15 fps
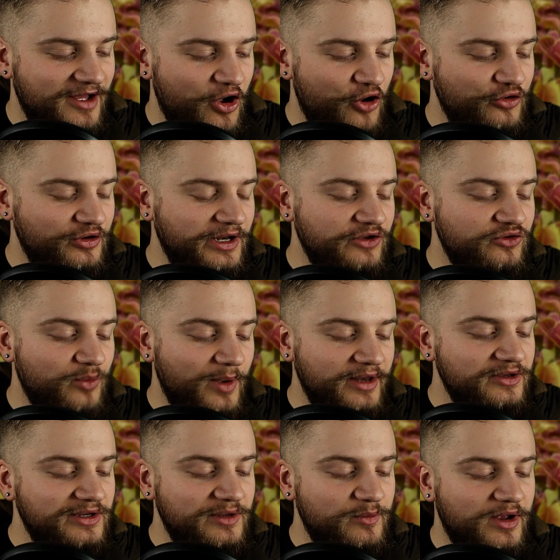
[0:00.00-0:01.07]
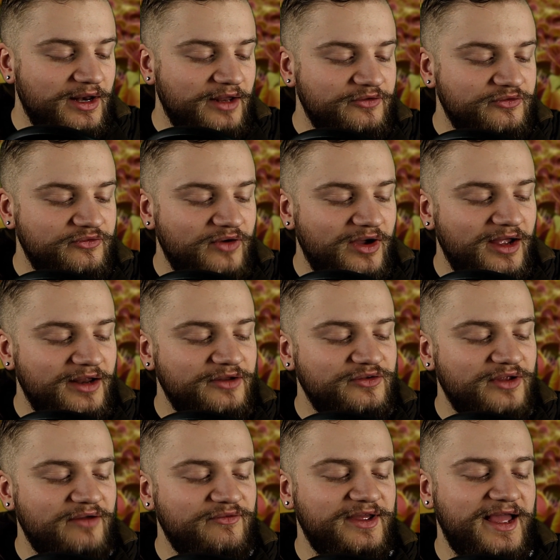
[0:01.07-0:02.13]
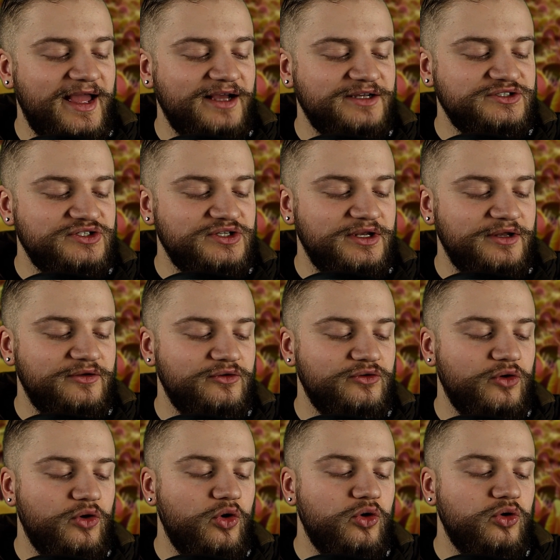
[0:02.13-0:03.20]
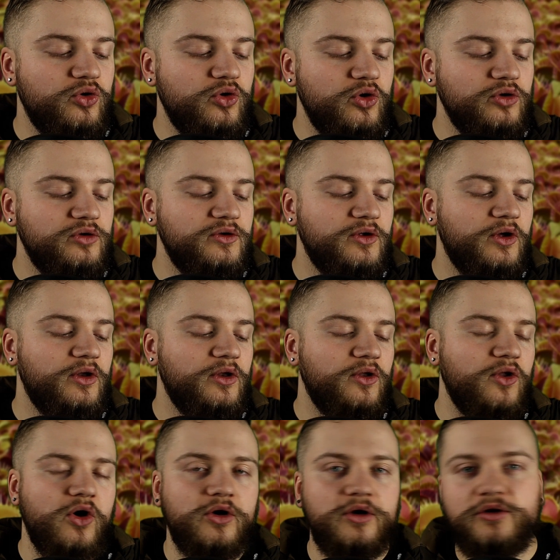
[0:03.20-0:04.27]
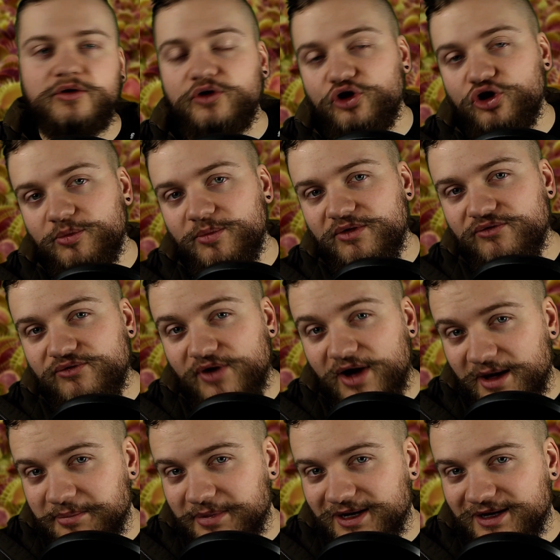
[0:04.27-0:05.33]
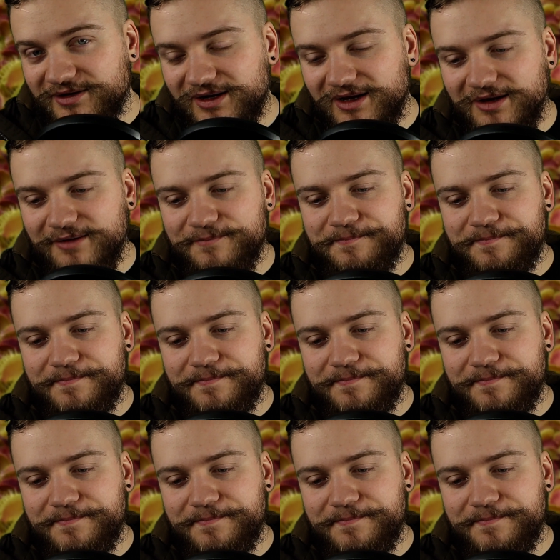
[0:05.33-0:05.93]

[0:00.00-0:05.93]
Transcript: only 20 were classified as having excellent or good long-term viability.